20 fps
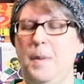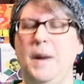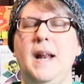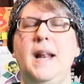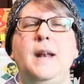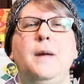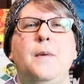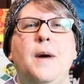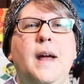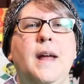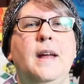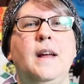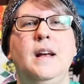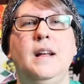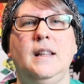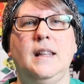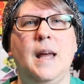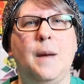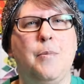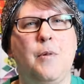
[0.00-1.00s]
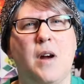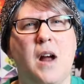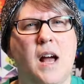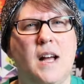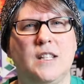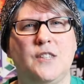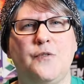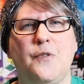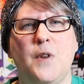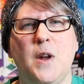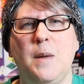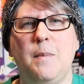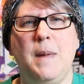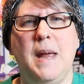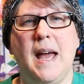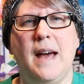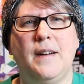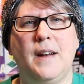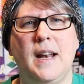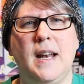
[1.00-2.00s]
But anyway, leprechauns freak
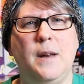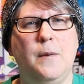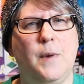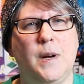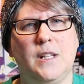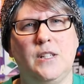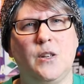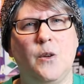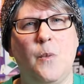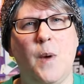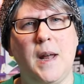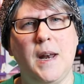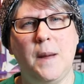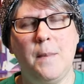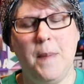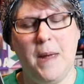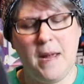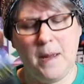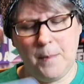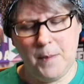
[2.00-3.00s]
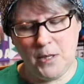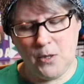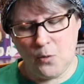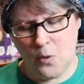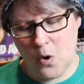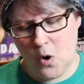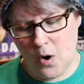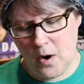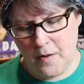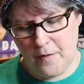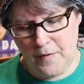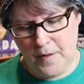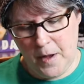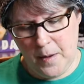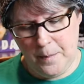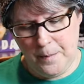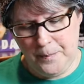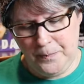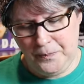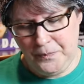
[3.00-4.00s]
me out anyway, so why not make him into a horror
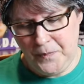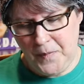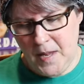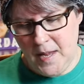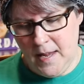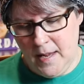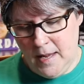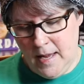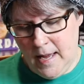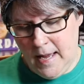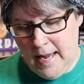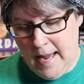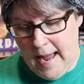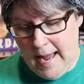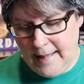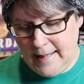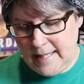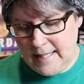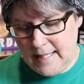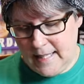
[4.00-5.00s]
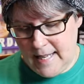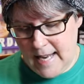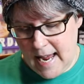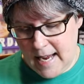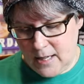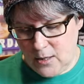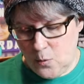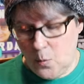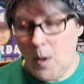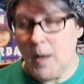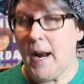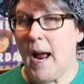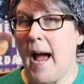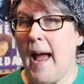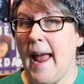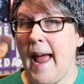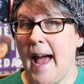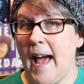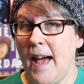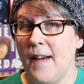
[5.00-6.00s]
film? And this next one,
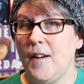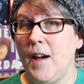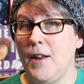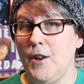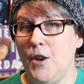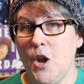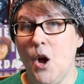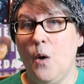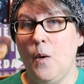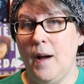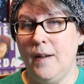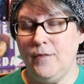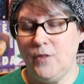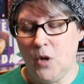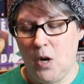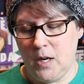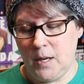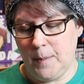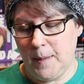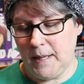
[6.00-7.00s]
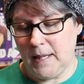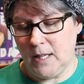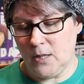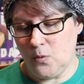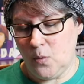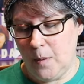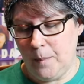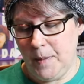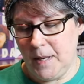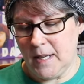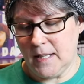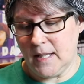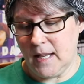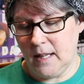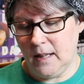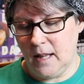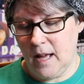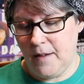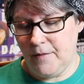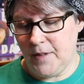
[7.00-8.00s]
I have I know I've talked about this one because I
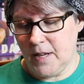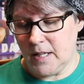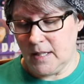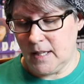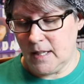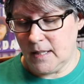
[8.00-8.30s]
love this.